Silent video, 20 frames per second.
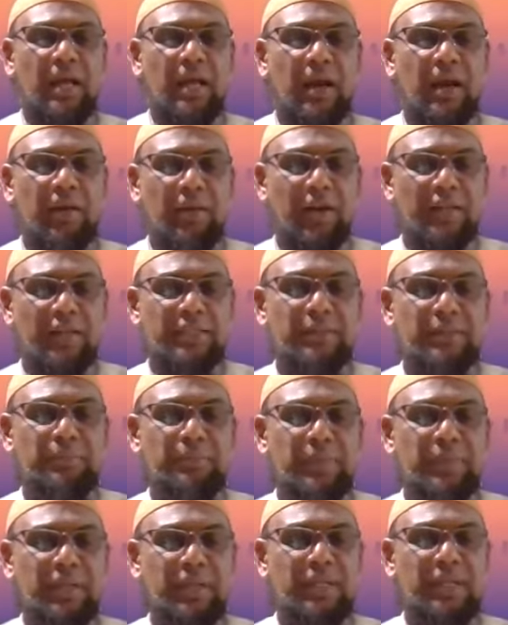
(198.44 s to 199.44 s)
character
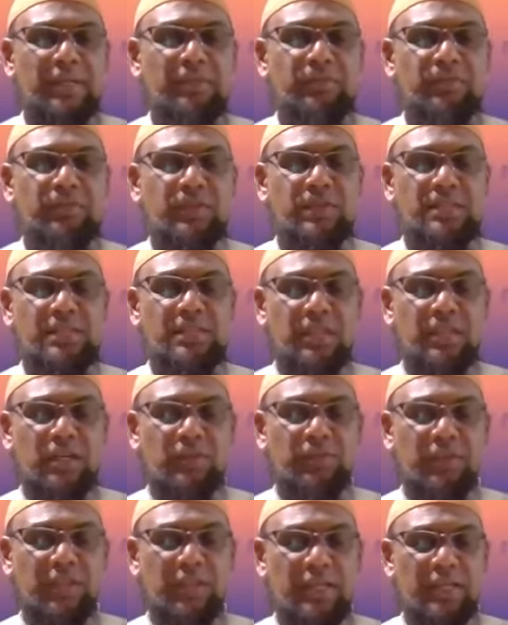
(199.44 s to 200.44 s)
building for the sake
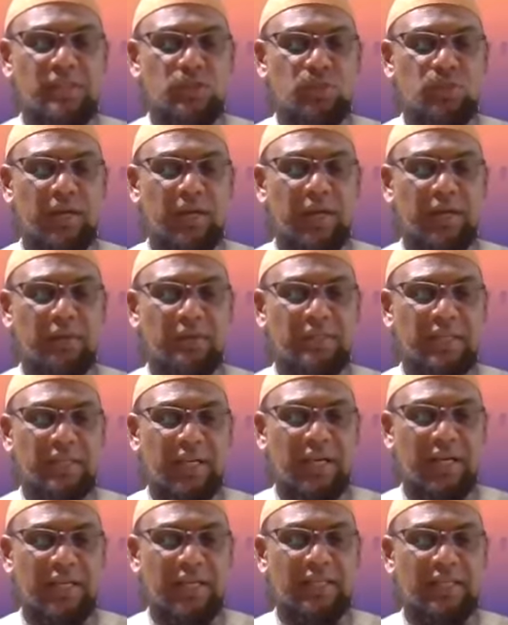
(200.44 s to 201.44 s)
of Allah subhanahu wa
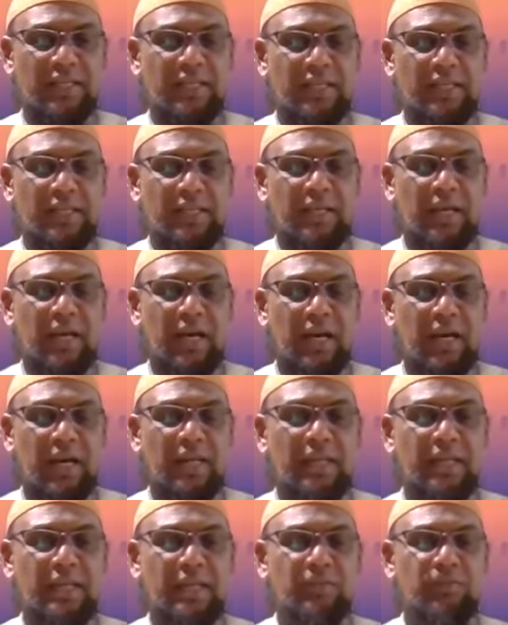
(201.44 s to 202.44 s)
ta'ala,
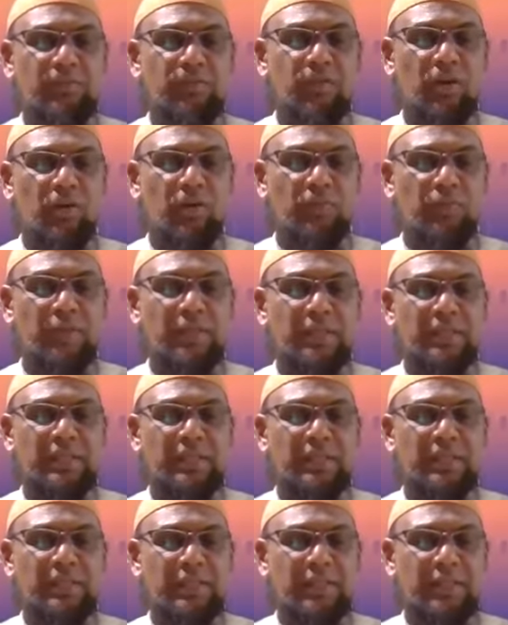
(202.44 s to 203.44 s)
and involvement
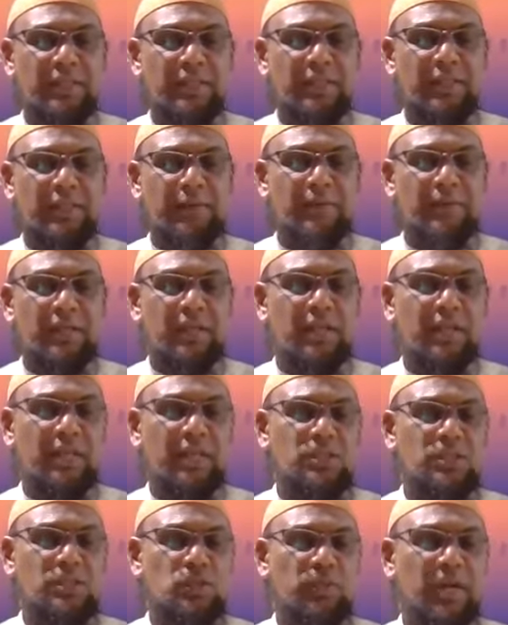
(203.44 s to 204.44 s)
in the deen that
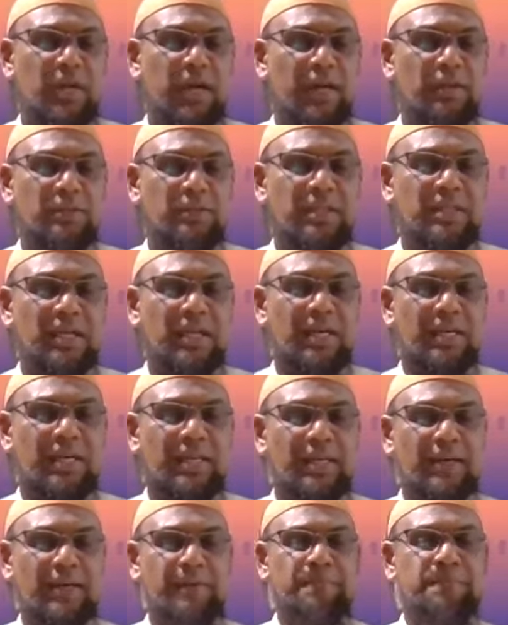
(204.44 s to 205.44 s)
Allah subhanahu wa
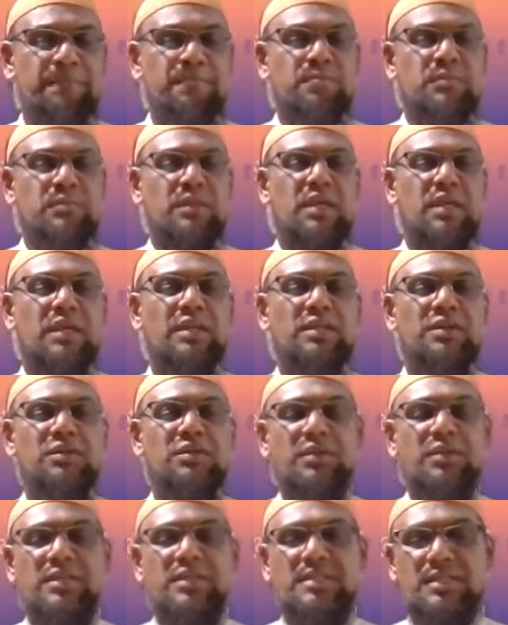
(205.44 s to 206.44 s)
ta'ala
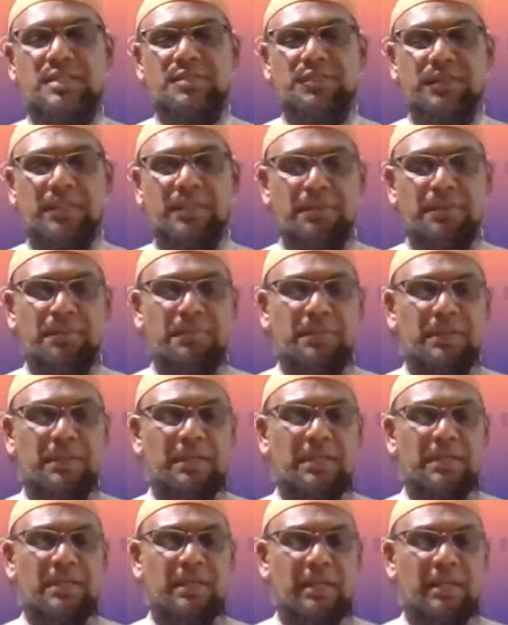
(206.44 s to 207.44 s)
increases for them
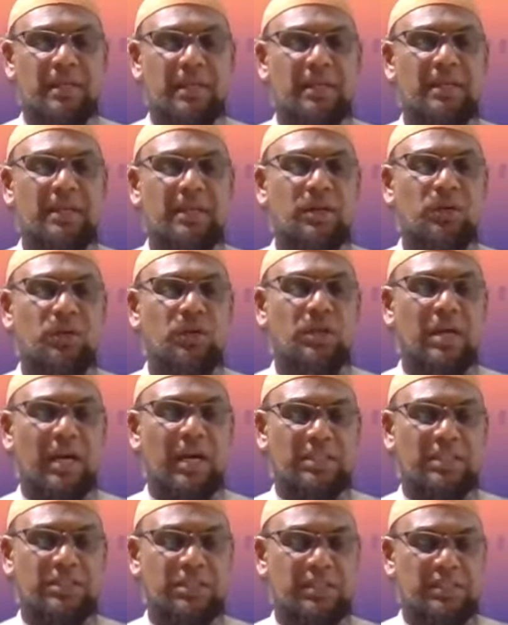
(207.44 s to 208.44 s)
in their good
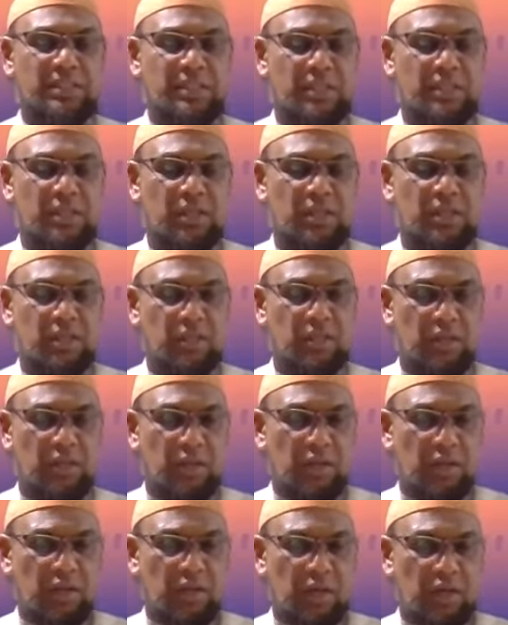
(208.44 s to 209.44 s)
actions.
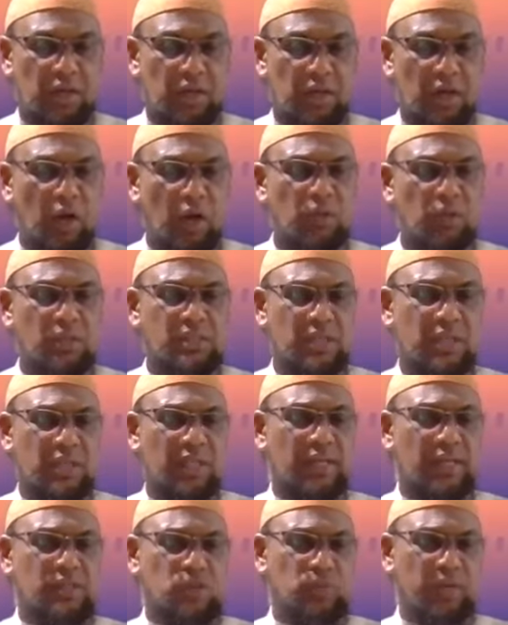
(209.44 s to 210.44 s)
How does
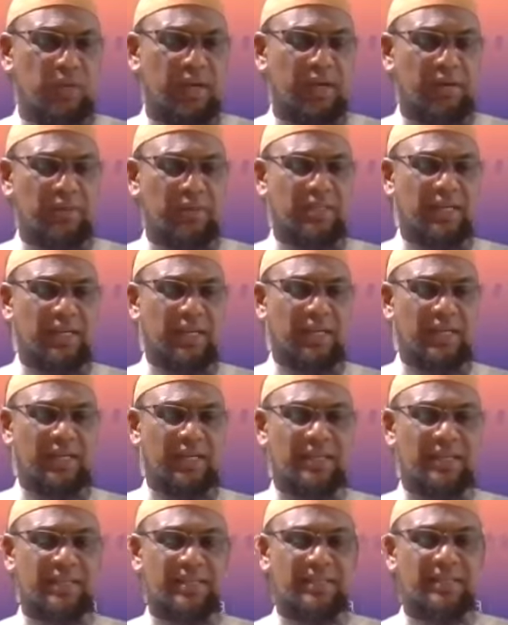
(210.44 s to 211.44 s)
Allah subhanahu wa
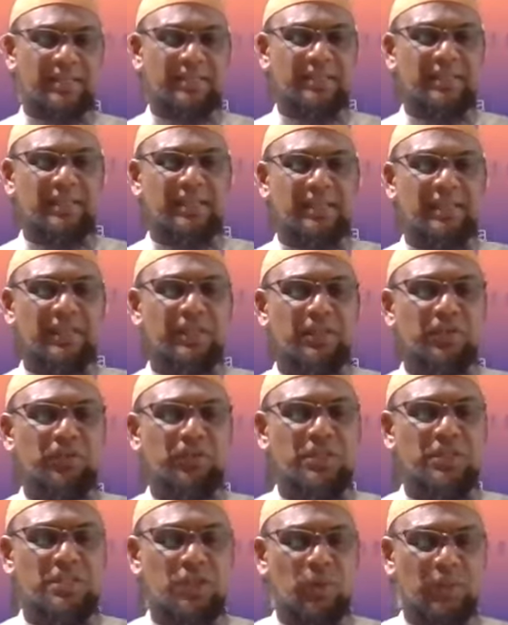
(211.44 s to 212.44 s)
ta'ala
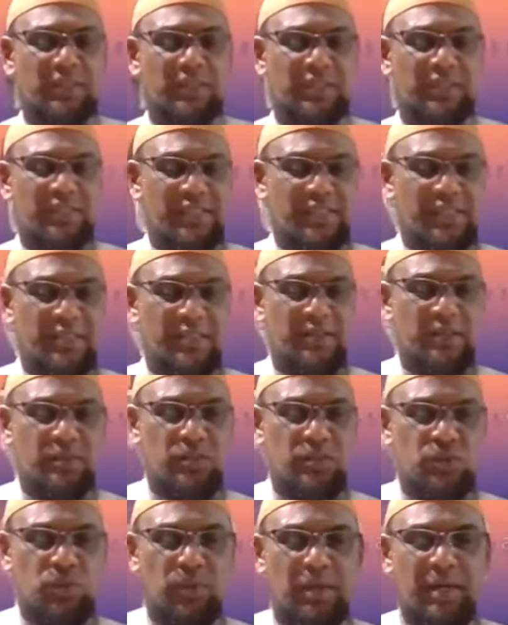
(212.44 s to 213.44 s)
increase our deeds?
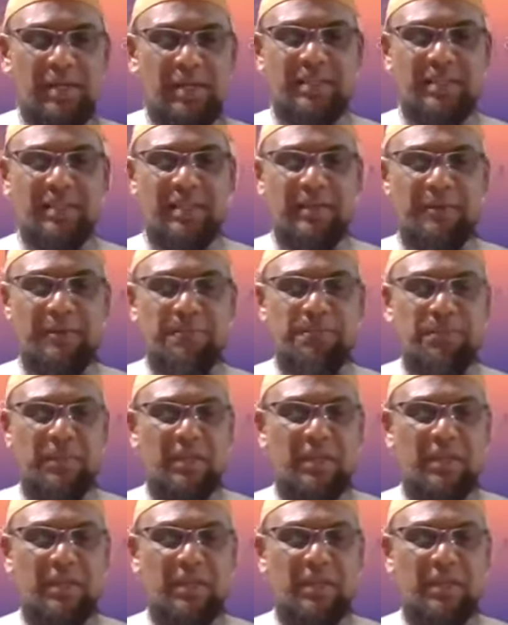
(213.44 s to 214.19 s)
Subhanallah.